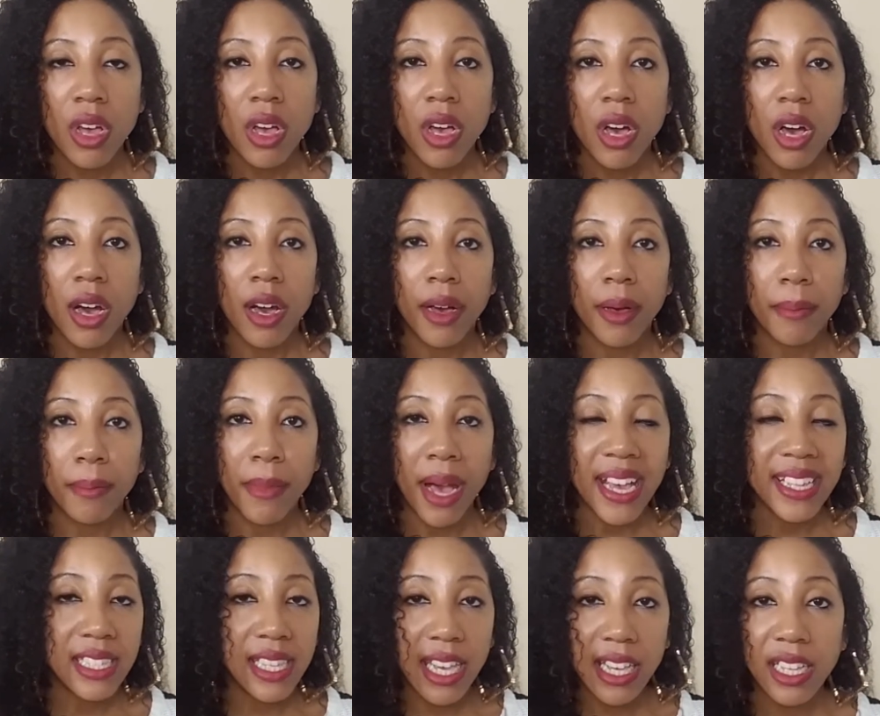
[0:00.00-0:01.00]
Um,
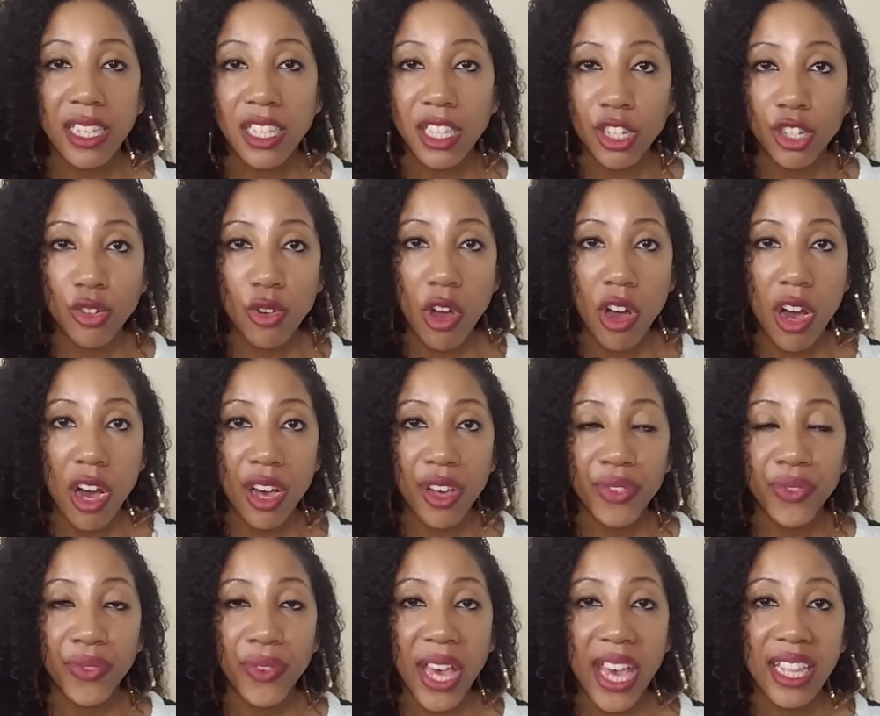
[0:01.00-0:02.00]
I take a year
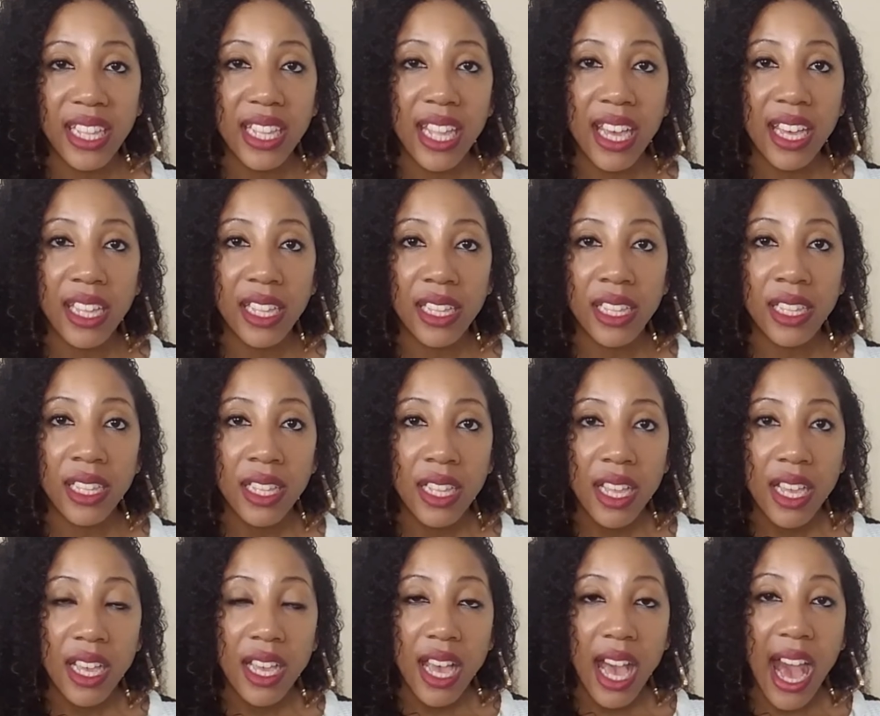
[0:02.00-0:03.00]
off, and then
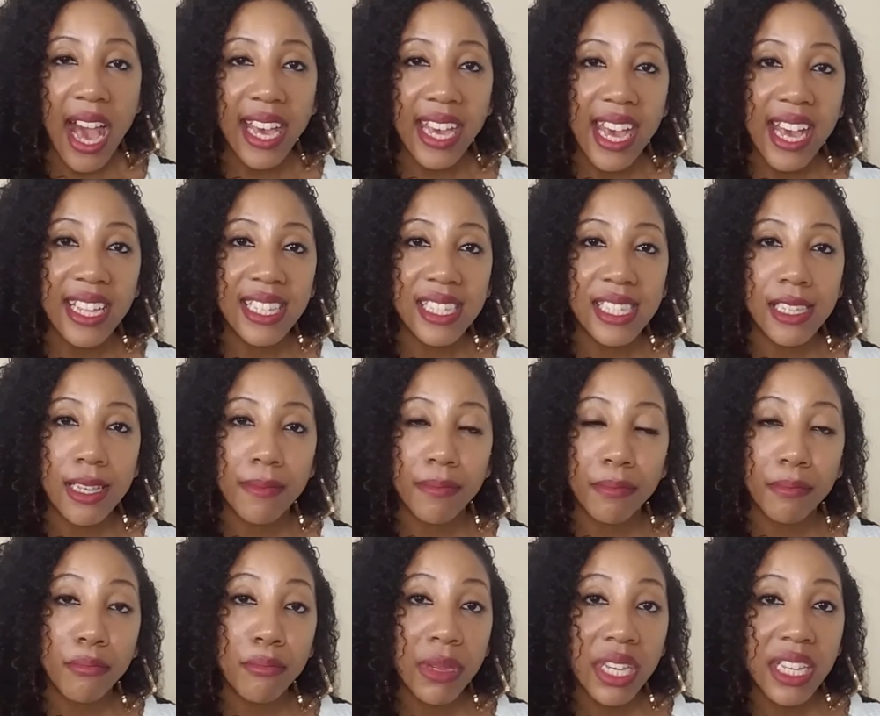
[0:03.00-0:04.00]
I end up
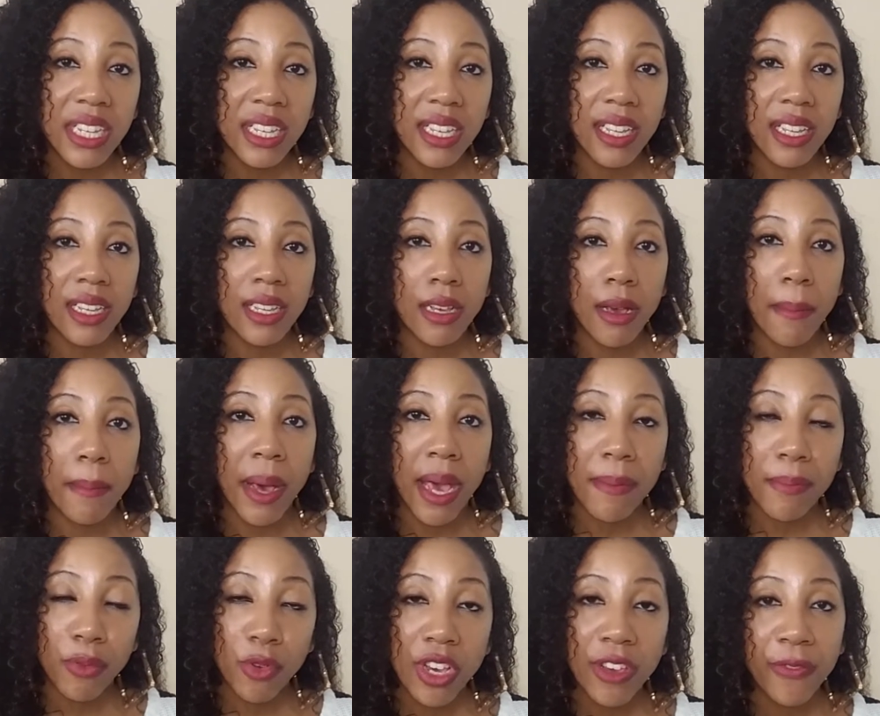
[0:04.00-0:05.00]
meeting my
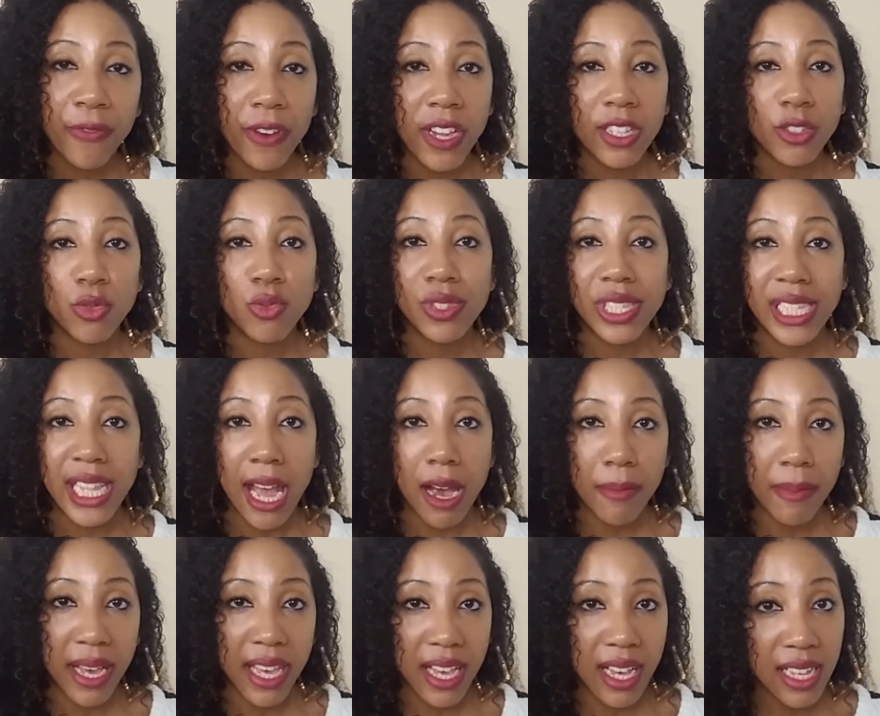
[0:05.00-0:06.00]
boyfriend, who's now
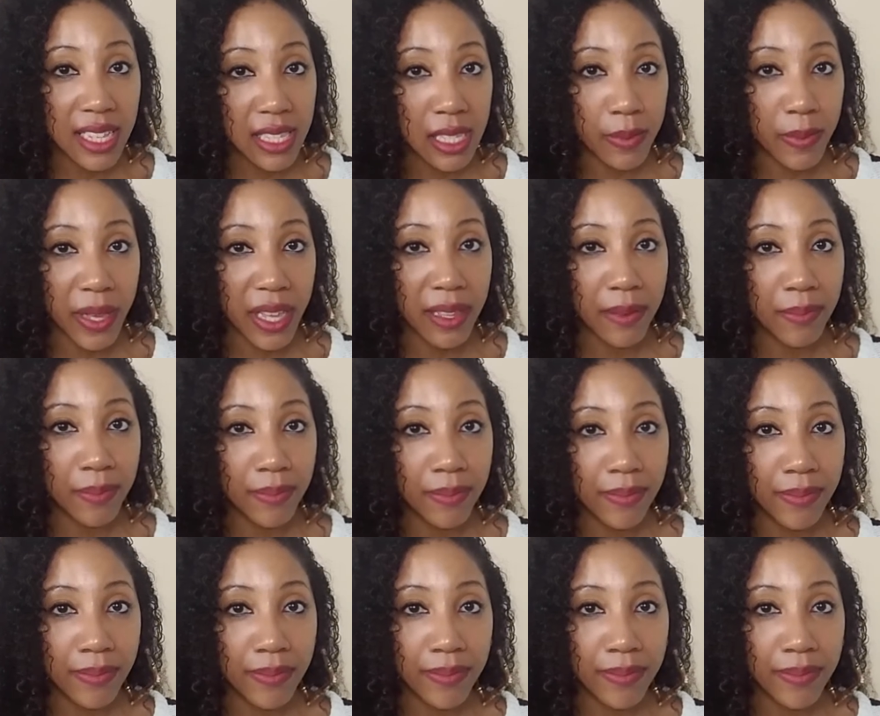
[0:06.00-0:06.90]
my husband.